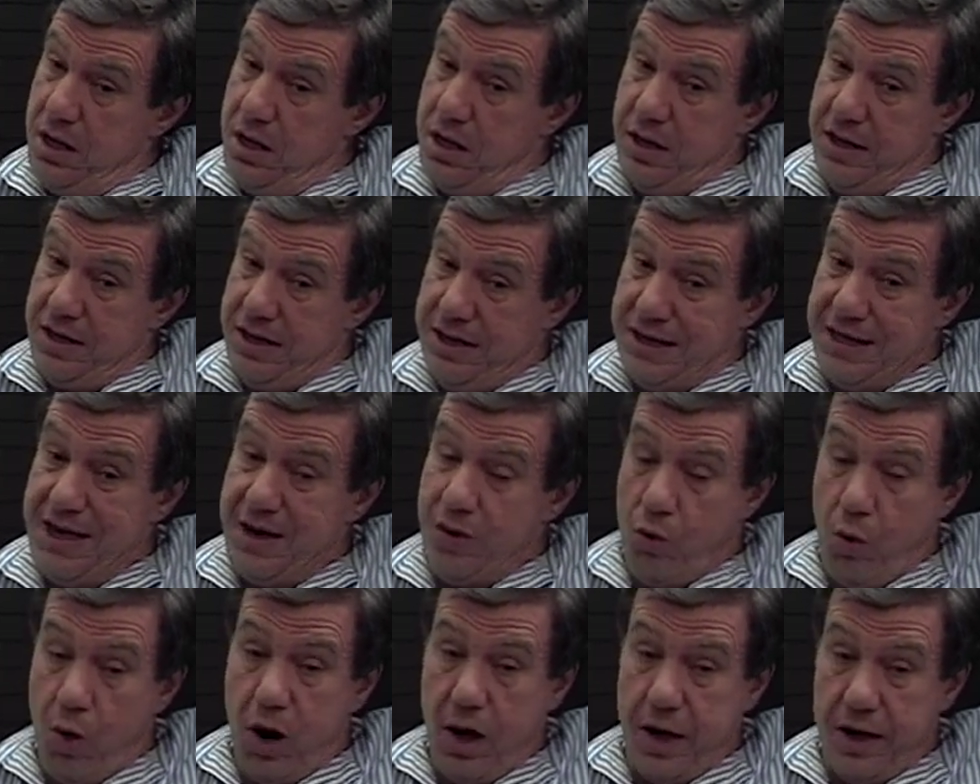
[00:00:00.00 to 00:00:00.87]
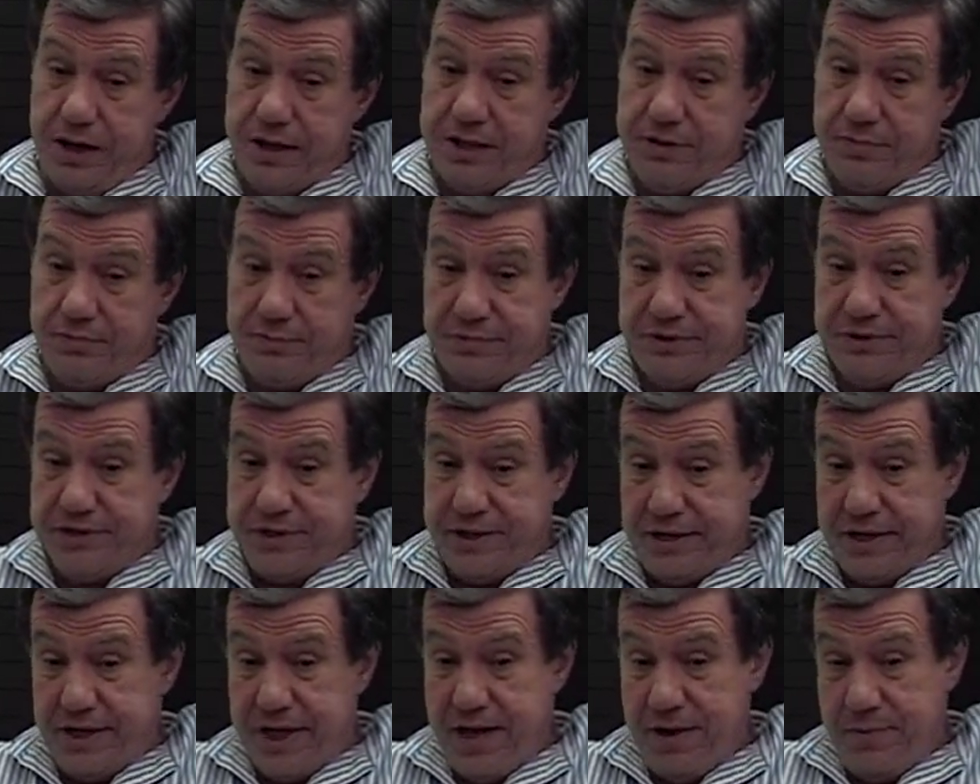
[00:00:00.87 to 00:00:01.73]
that they wanted to
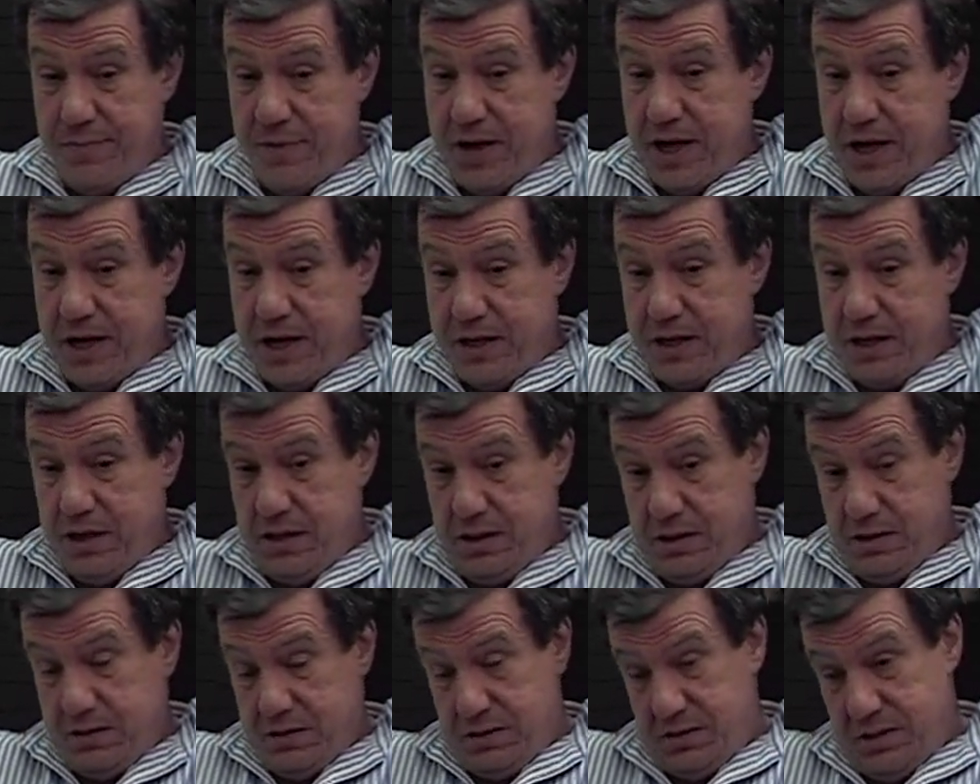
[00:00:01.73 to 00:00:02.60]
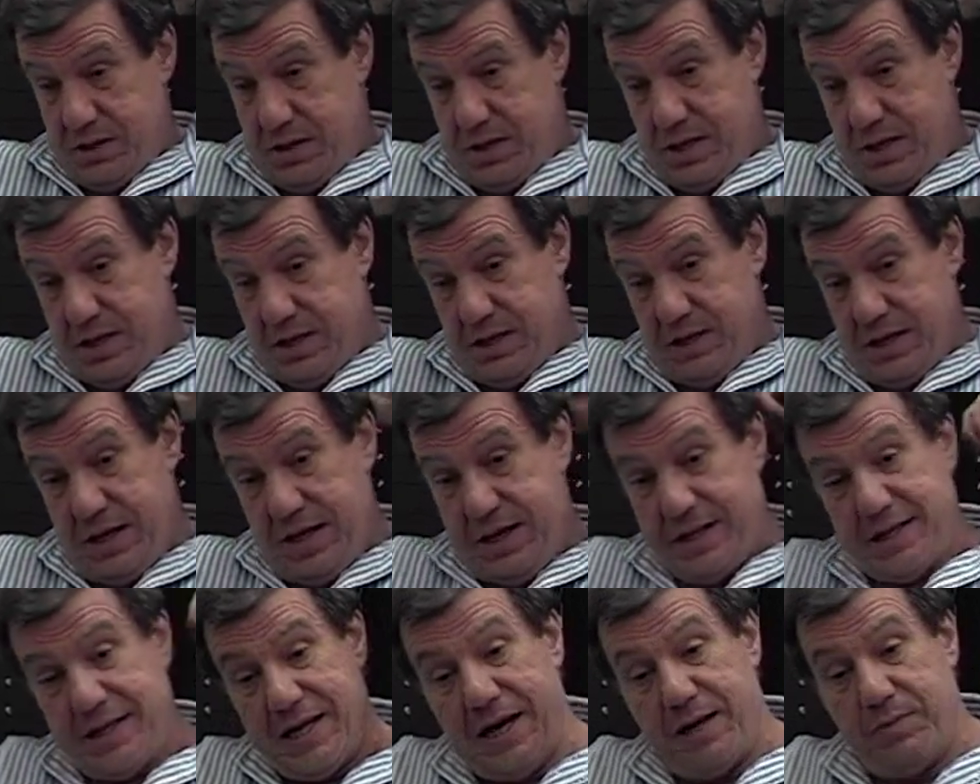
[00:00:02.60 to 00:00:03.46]
get made, and
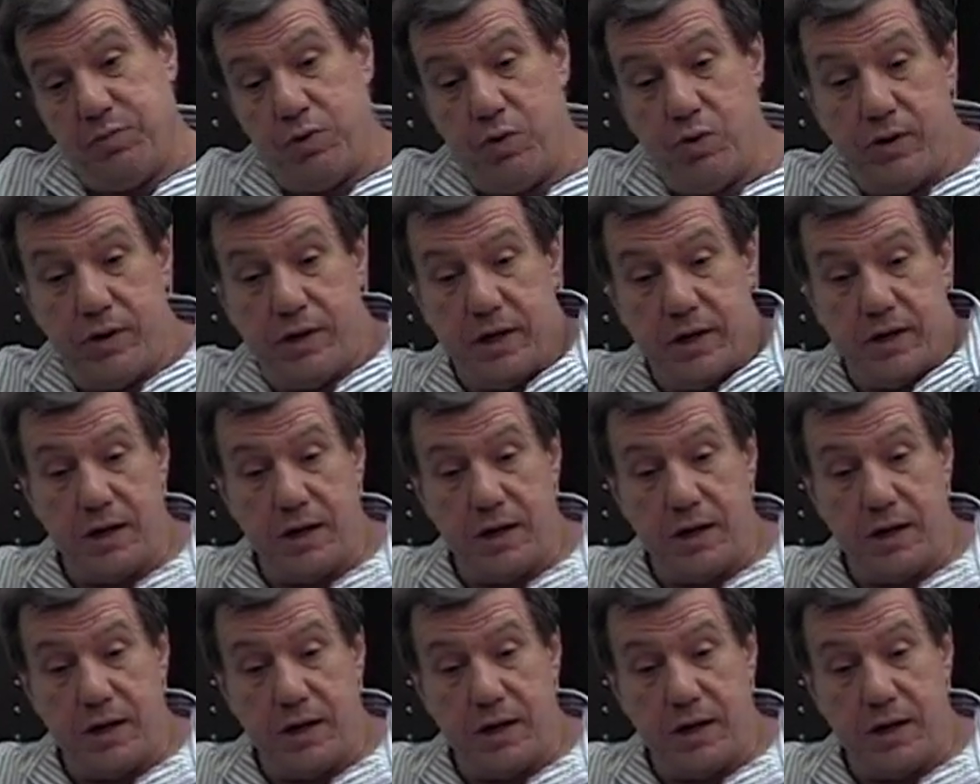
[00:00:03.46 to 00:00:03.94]
at that point